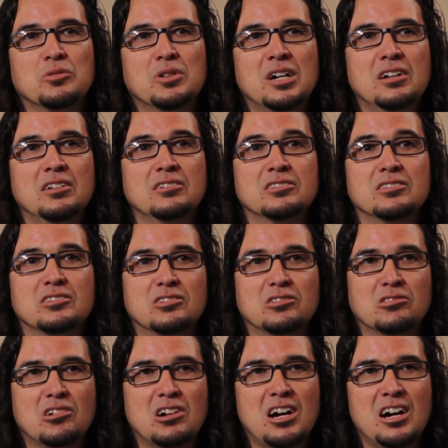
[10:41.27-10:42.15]
Well,
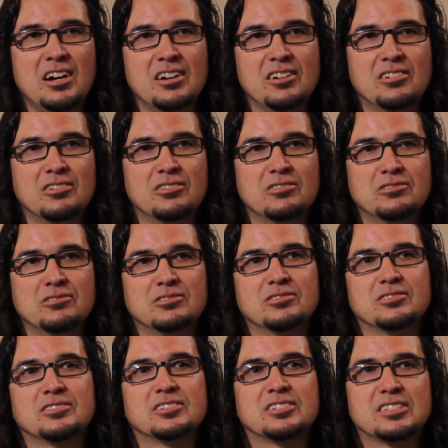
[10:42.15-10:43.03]

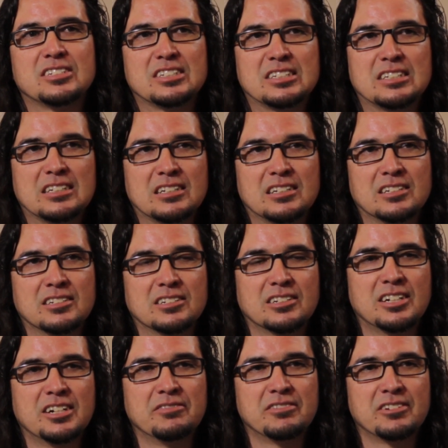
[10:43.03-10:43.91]
Ohio,
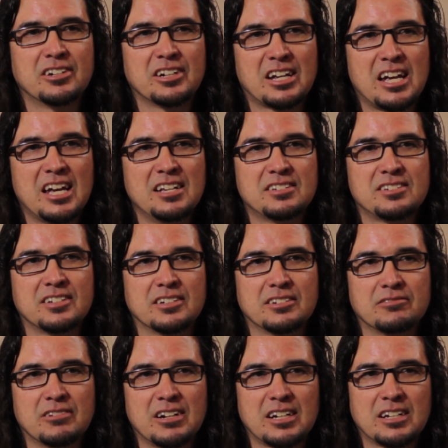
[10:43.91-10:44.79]
Governor
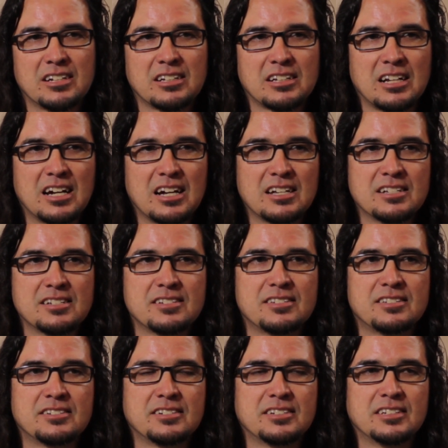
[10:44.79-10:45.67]
Kasich
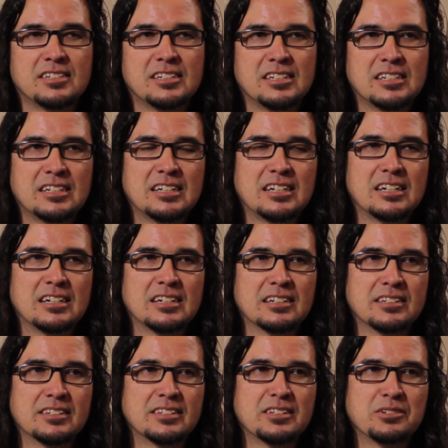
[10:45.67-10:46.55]
recognized
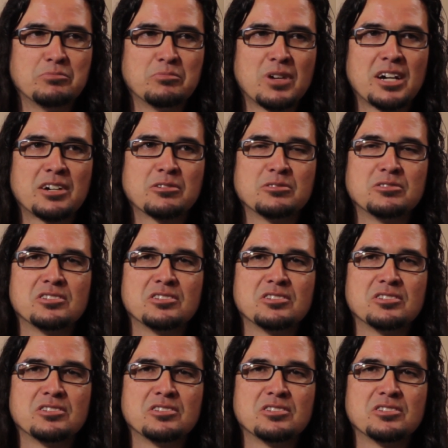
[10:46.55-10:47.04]
that micro